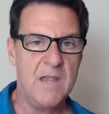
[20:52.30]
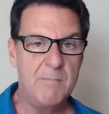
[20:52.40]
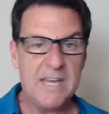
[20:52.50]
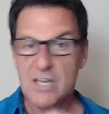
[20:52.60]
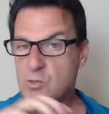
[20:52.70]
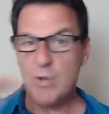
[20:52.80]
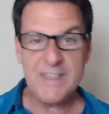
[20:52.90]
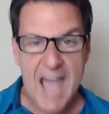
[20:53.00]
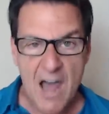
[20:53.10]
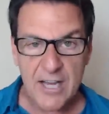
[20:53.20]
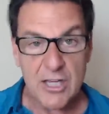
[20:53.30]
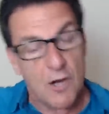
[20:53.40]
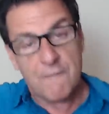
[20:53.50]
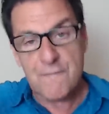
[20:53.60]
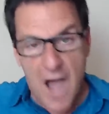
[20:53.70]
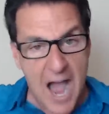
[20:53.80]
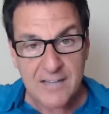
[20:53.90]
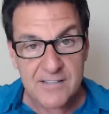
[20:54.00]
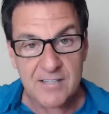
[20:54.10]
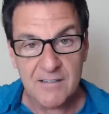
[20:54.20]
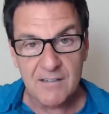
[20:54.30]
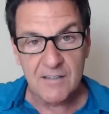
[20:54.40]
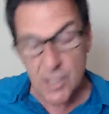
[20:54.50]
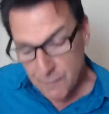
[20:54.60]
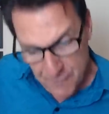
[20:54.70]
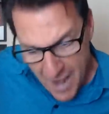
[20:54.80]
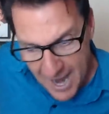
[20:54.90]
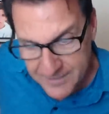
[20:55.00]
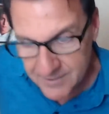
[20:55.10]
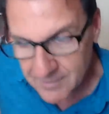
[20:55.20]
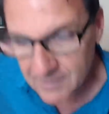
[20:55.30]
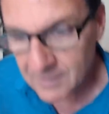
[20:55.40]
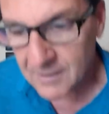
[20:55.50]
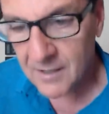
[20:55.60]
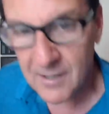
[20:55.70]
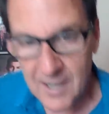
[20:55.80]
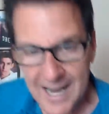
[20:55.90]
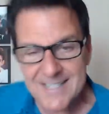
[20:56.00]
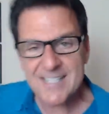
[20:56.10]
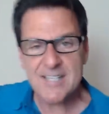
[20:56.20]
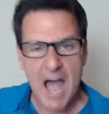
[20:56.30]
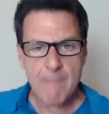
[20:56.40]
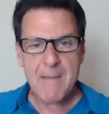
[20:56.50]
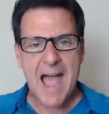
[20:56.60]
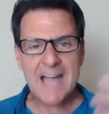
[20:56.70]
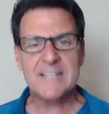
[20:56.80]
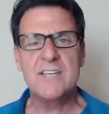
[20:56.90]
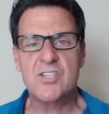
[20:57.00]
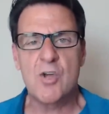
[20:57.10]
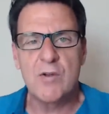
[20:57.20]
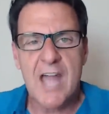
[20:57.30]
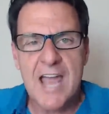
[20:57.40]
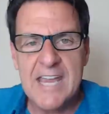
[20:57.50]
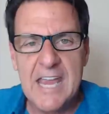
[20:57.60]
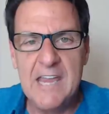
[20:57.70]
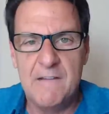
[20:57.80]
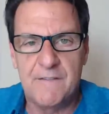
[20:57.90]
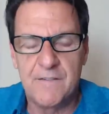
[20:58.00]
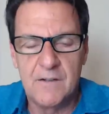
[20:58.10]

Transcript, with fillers: because without it, you're fucked. You're fucked. And stop acting so naive.